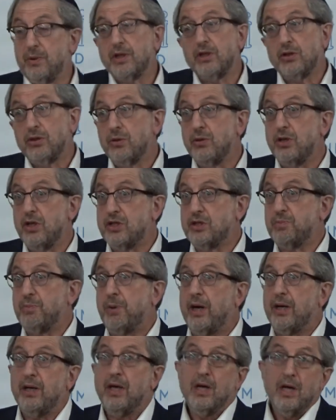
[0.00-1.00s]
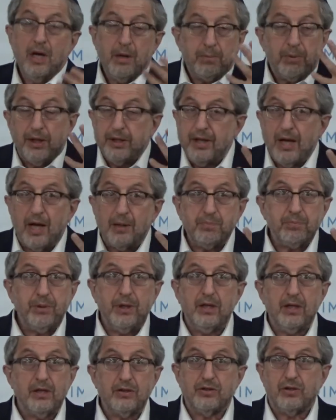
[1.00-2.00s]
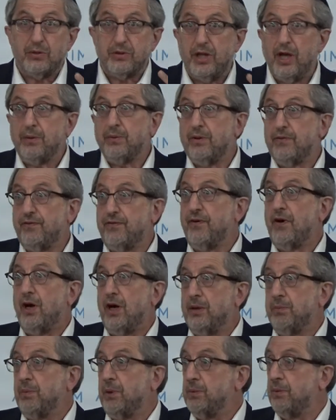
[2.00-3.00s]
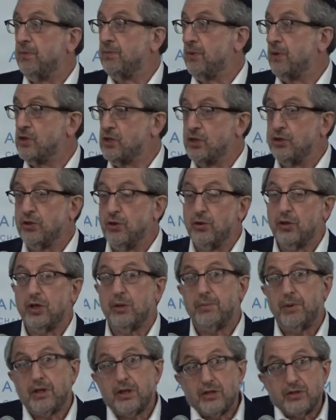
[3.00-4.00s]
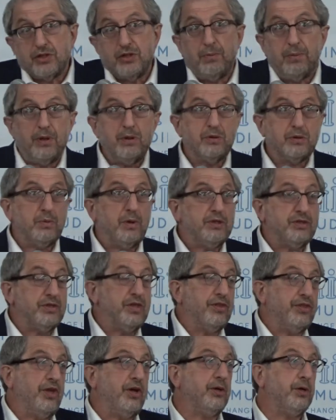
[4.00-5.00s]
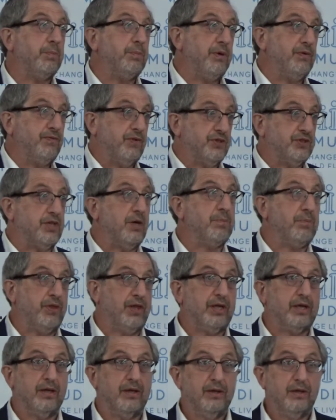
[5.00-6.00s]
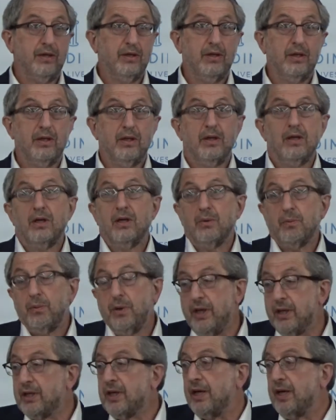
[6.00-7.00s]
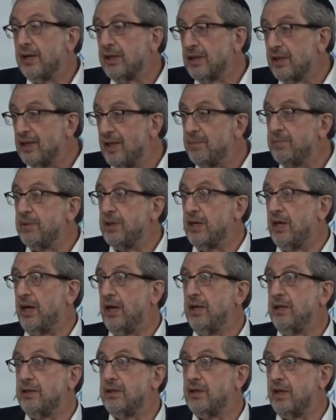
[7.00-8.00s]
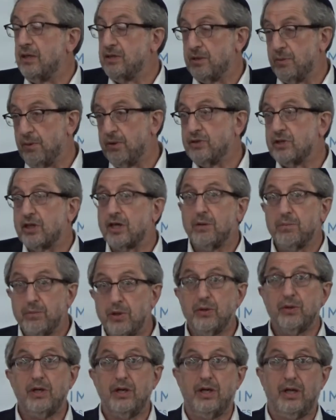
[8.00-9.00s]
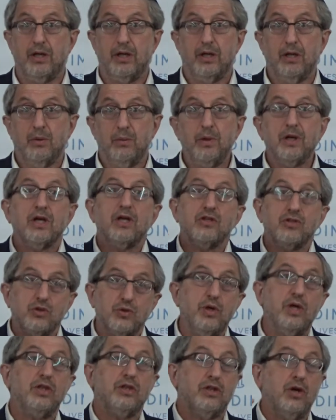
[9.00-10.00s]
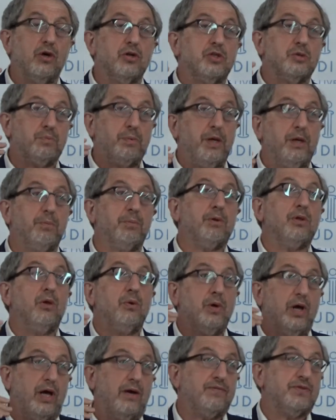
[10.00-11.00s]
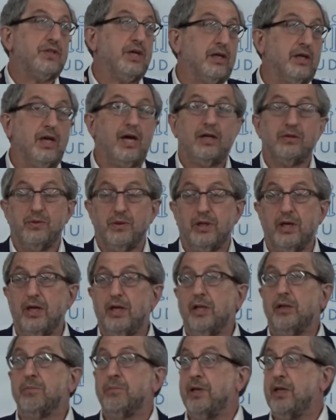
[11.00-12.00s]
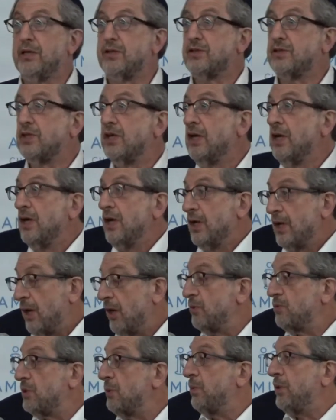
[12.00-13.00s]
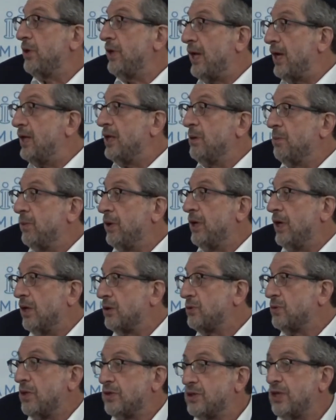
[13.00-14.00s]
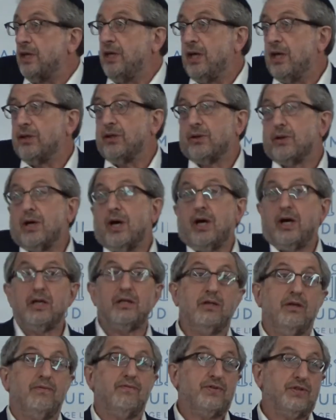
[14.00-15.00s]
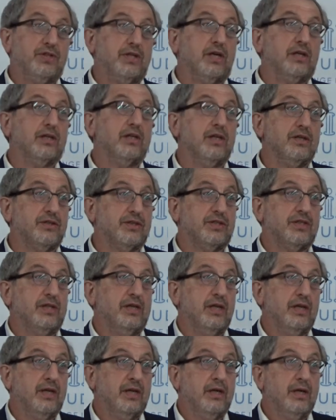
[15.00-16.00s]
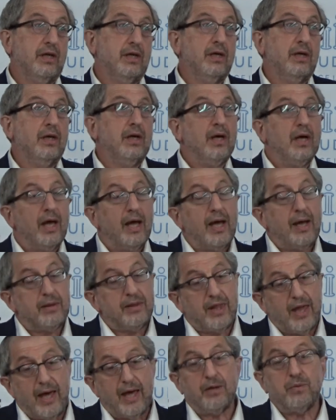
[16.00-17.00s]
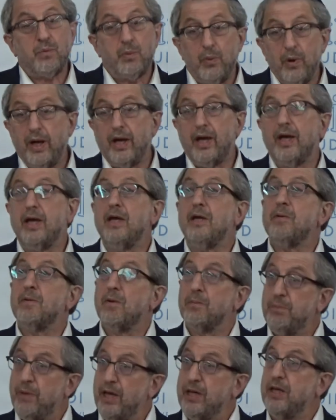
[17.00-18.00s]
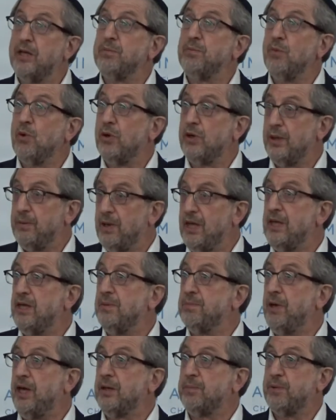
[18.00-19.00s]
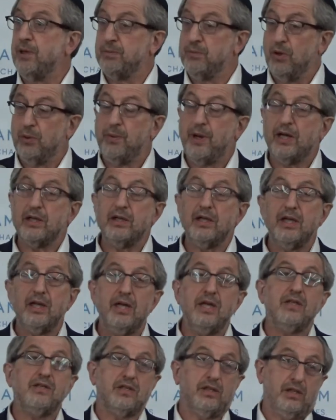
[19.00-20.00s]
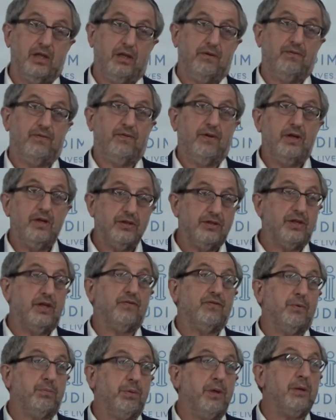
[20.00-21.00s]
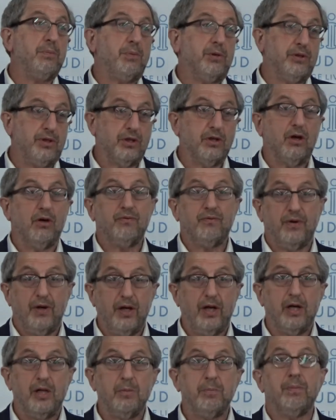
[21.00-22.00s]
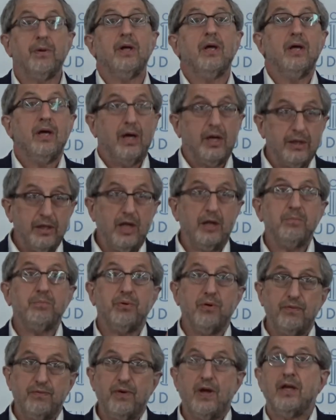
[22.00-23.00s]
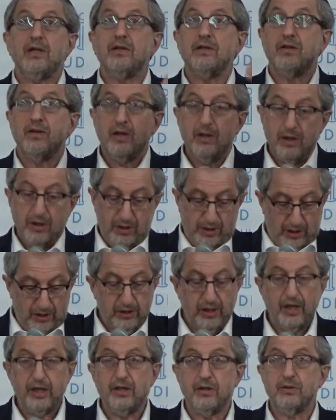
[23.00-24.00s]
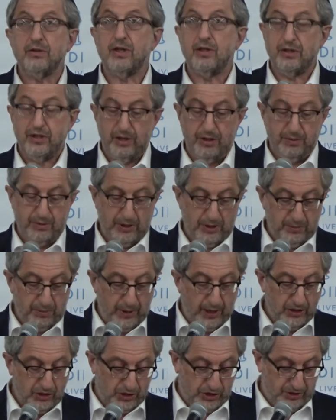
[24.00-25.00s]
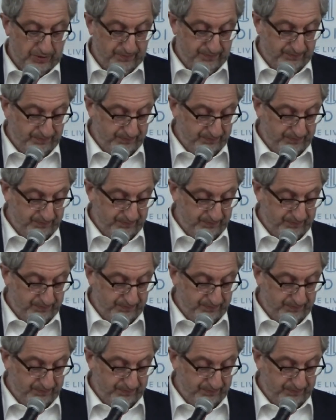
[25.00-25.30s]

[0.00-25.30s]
We can do this by, by not being so terrified by shaduchim because somebody was once in therapy for something. We can eliminate, as a, as a community, we can treat those people who have psychiatric ailments as we would anyone else who has any other kind of sickness. And that way, make it more, make it more readily easily, easy for people to go for help and then prevent a later deterioration.